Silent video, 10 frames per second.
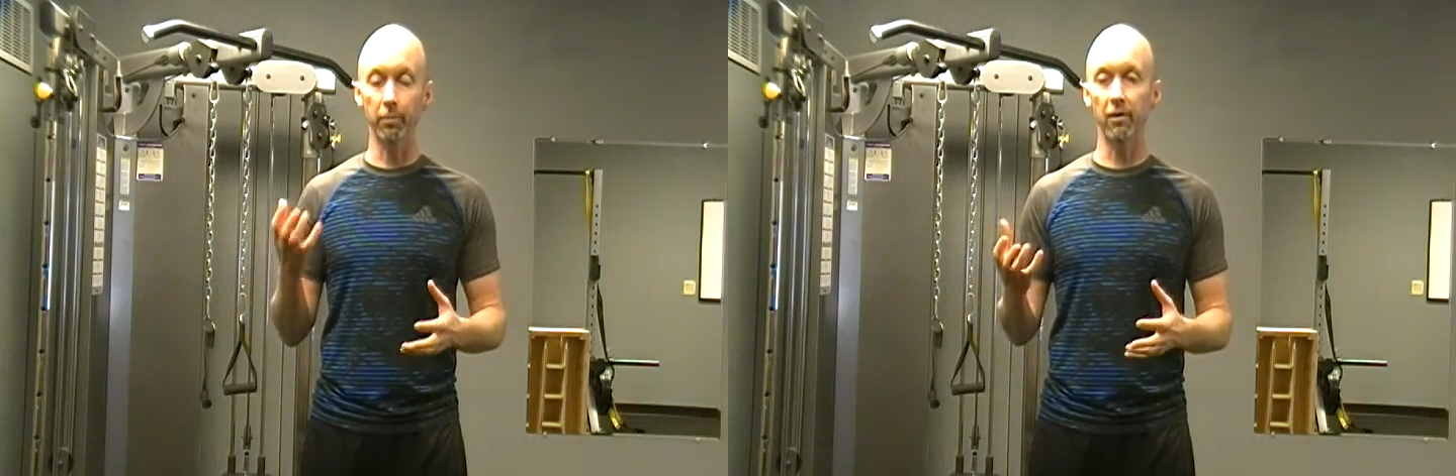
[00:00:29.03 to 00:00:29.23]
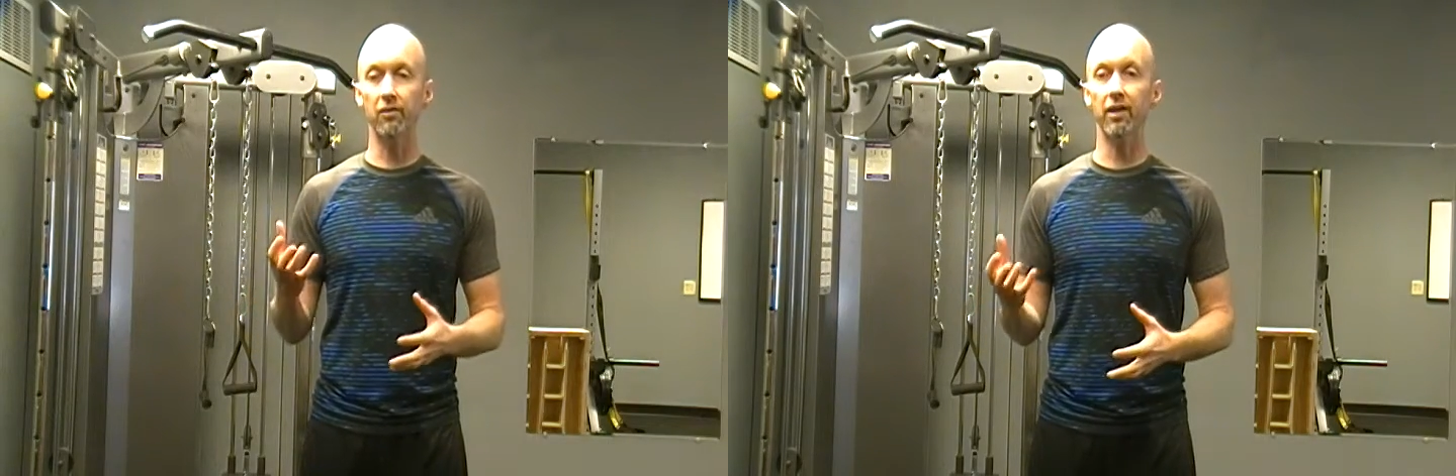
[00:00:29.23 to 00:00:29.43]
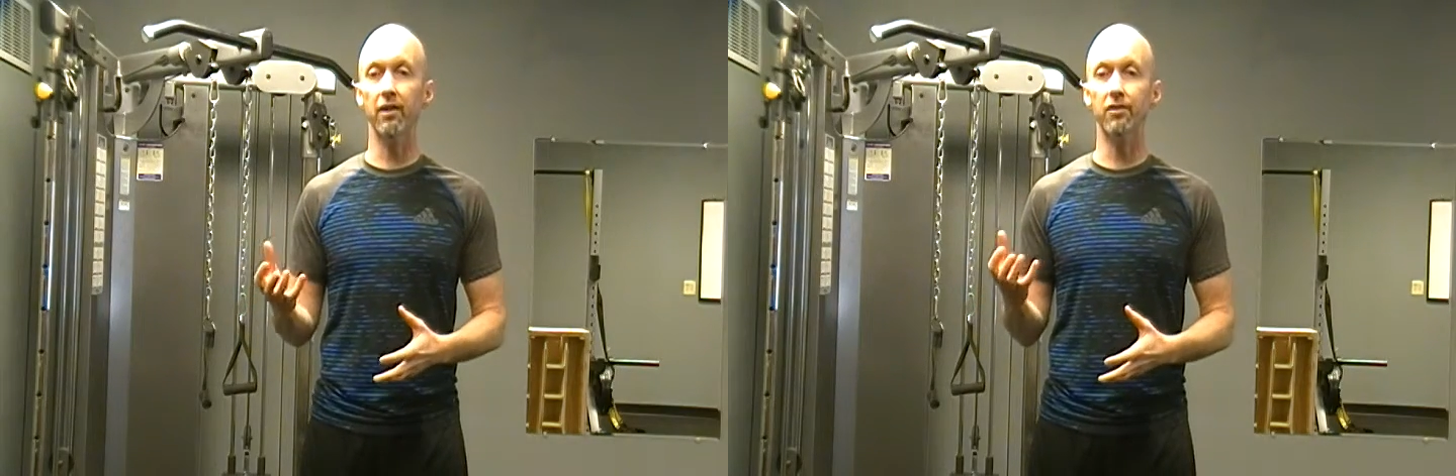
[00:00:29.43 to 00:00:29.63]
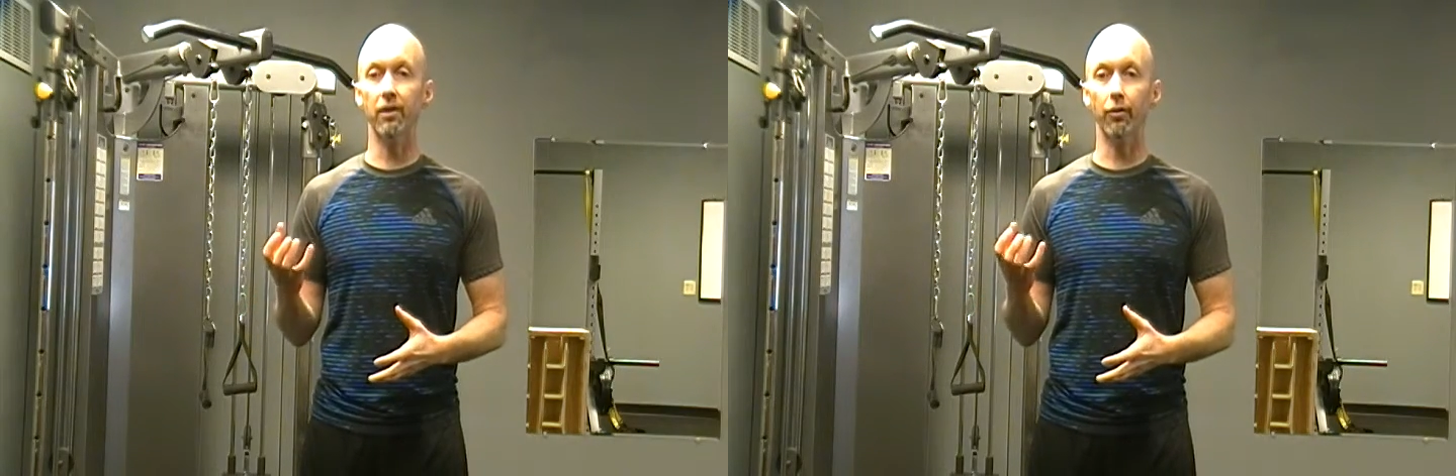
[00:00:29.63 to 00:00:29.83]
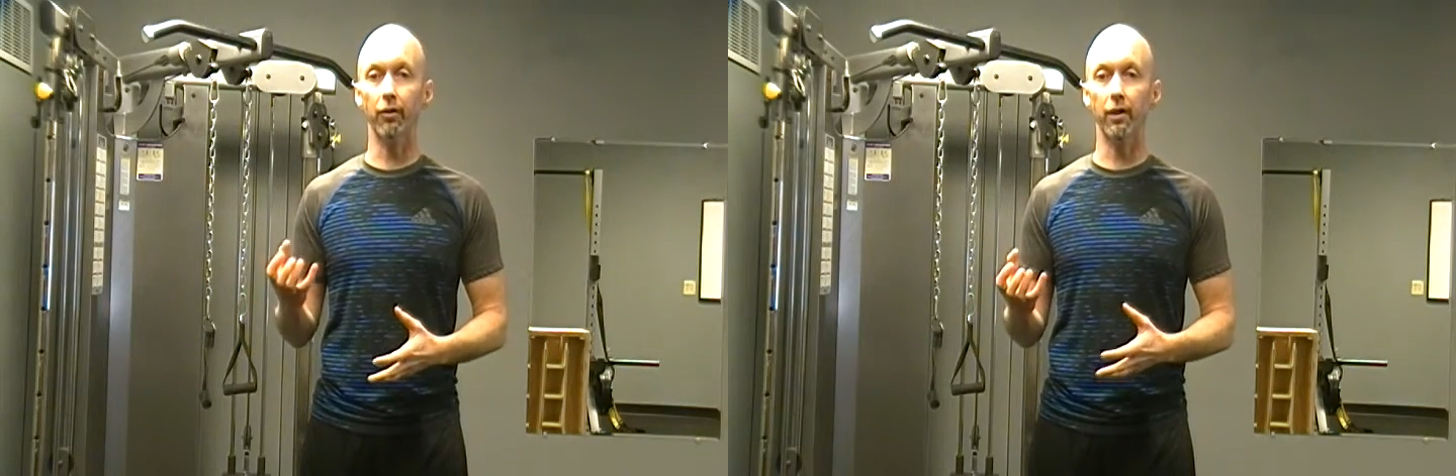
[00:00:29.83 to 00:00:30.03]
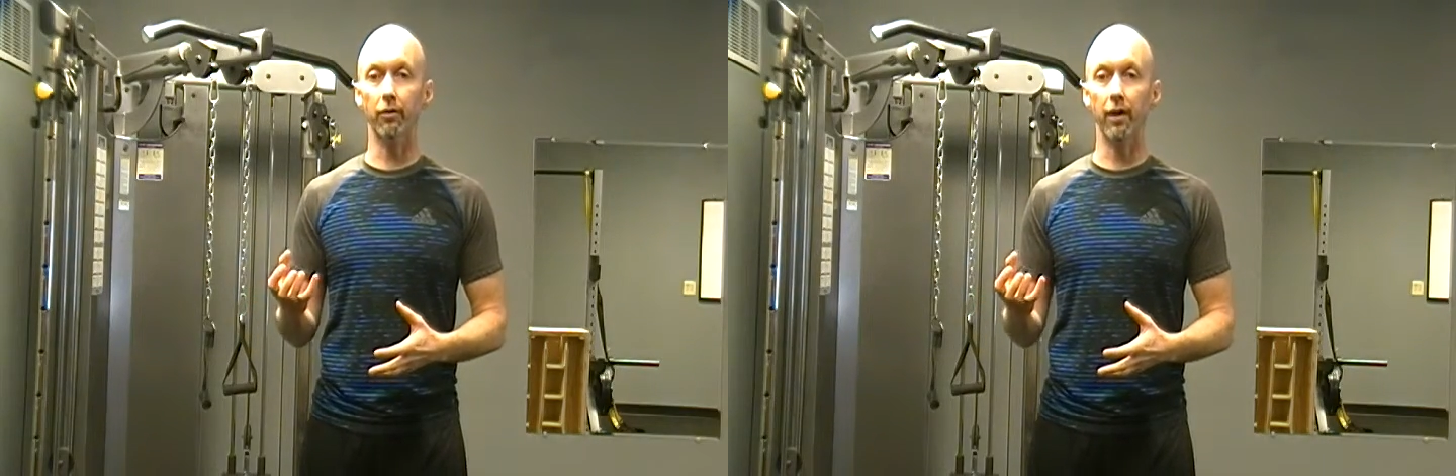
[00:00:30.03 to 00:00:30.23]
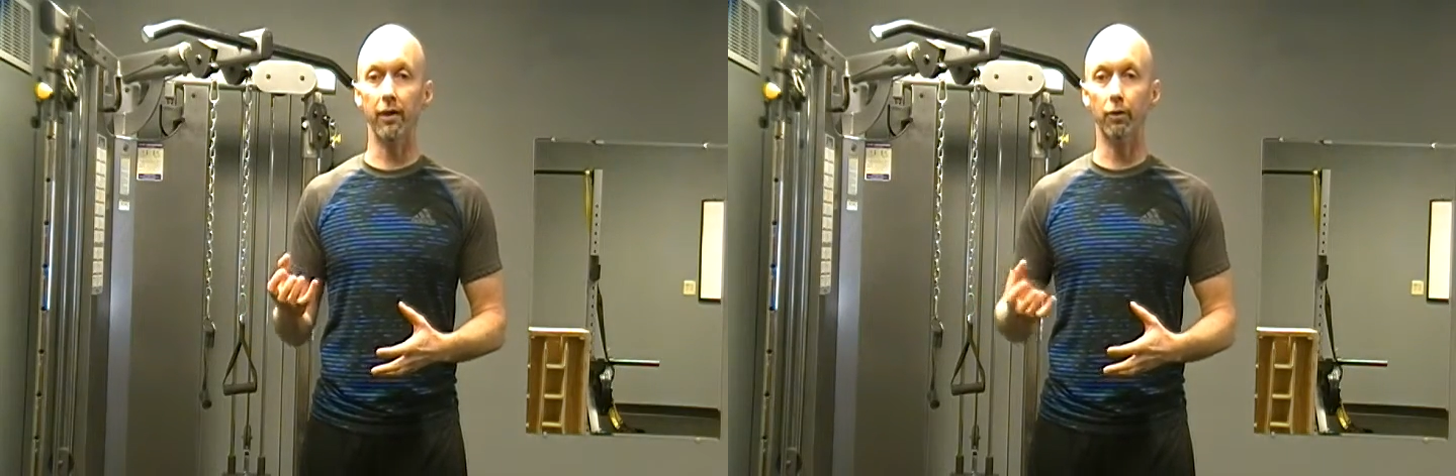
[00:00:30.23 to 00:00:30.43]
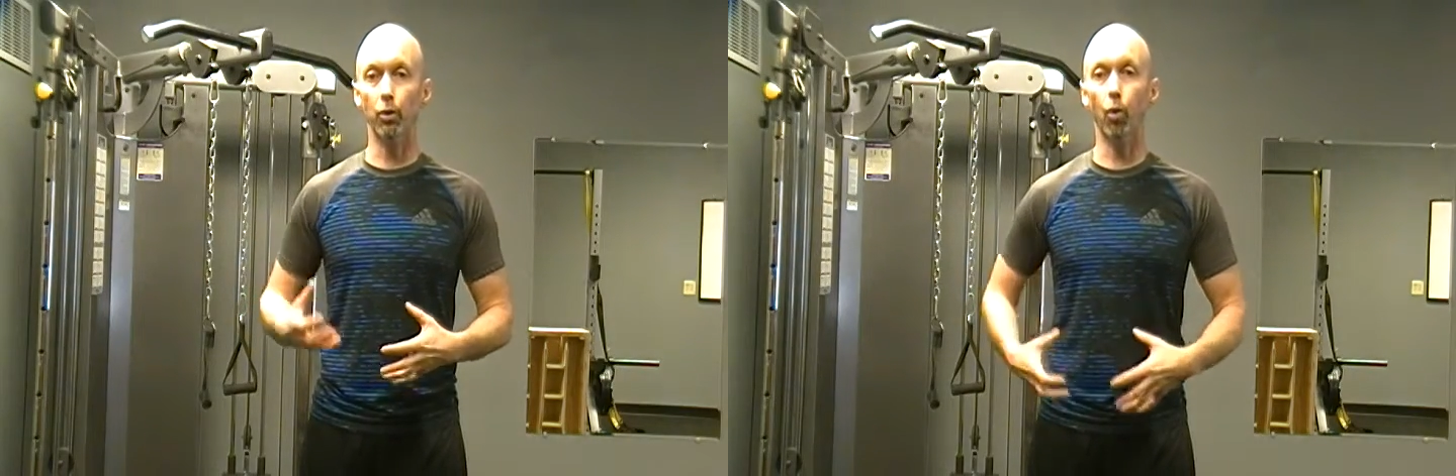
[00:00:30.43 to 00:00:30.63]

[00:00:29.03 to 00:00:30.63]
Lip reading: people have a tendency to think that the